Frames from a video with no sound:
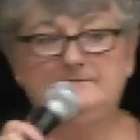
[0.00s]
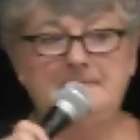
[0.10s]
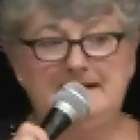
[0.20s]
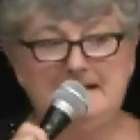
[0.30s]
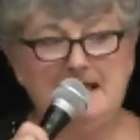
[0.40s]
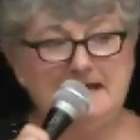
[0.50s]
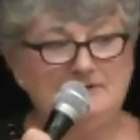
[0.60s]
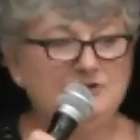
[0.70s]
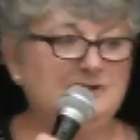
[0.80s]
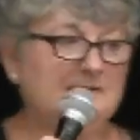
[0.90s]
of
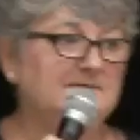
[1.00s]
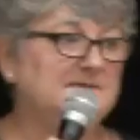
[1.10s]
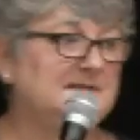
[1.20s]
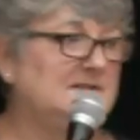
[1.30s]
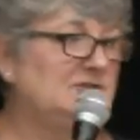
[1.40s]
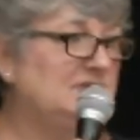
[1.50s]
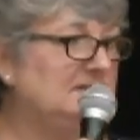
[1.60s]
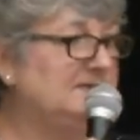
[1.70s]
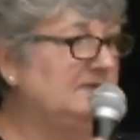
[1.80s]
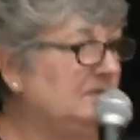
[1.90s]
medication. The physician
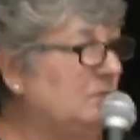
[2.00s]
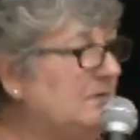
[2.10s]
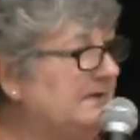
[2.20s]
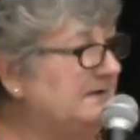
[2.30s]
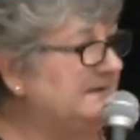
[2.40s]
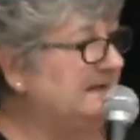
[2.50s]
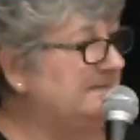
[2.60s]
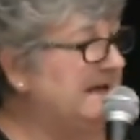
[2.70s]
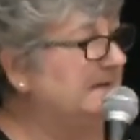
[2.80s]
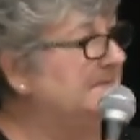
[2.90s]
is going to order the
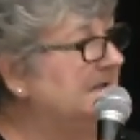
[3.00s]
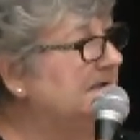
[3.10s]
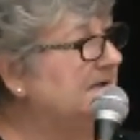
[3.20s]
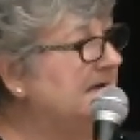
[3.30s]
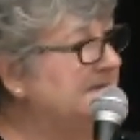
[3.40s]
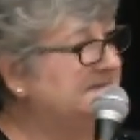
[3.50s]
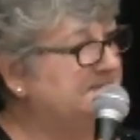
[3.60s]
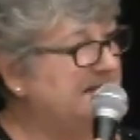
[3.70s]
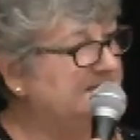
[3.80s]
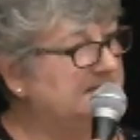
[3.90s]
amount of milligrams
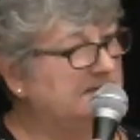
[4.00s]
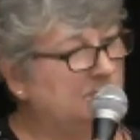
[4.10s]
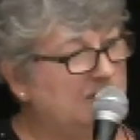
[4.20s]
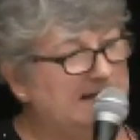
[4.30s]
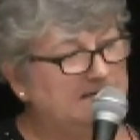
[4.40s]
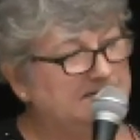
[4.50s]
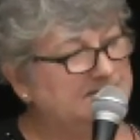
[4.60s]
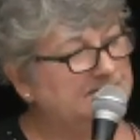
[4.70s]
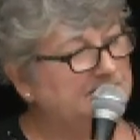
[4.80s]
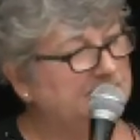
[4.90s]
based on the weight of the
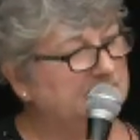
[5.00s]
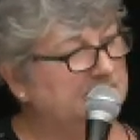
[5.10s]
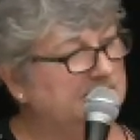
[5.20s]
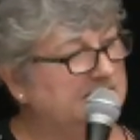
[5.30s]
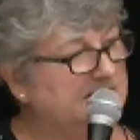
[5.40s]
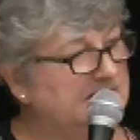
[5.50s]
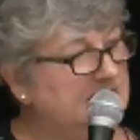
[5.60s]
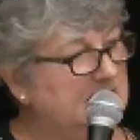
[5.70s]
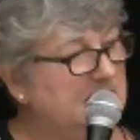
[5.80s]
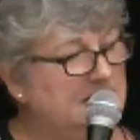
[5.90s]
student.
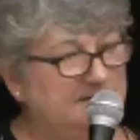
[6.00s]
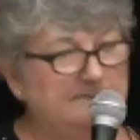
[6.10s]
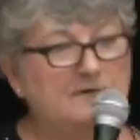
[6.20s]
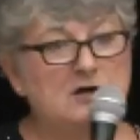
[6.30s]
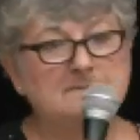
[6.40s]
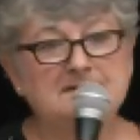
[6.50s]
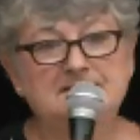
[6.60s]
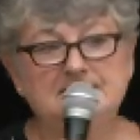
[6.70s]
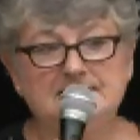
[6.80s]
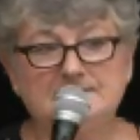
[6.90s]
The
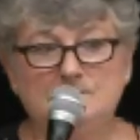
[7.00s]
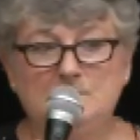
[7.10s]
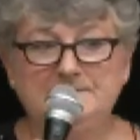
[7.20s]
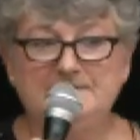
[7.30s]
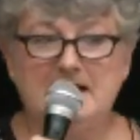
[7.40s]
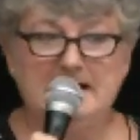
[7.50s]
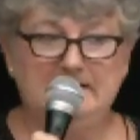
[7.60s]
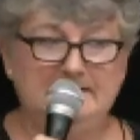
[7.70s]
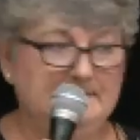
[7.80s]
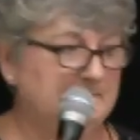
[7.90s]
pharmacist will
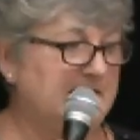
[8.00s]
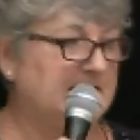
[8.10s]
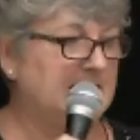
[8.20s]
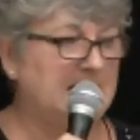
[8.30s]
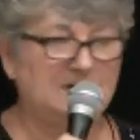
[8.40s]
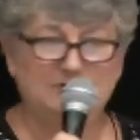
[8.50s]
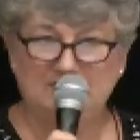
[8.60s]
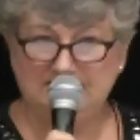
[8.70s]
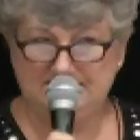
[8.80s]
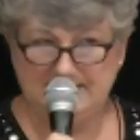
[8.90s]
dial in the
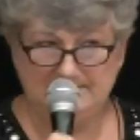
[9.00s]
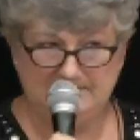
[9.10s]
medication, as I